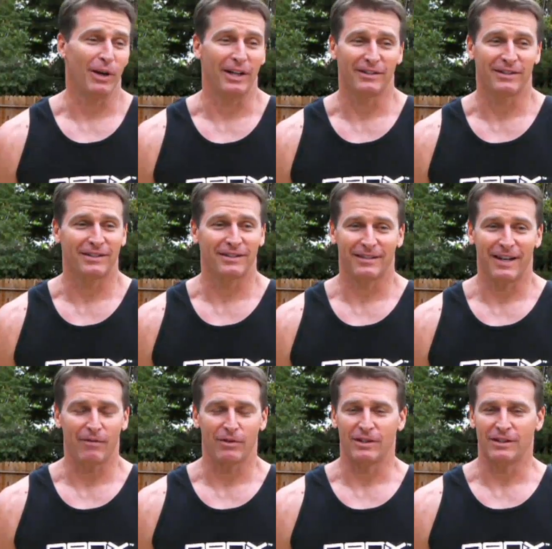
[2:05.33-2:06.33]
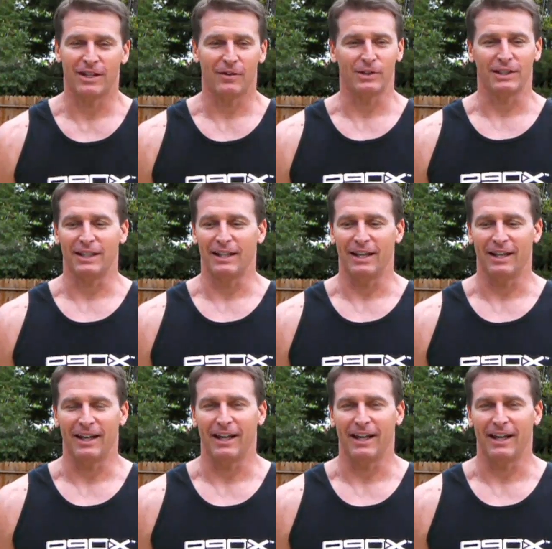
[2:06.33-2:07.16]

weights ever since I was a kid.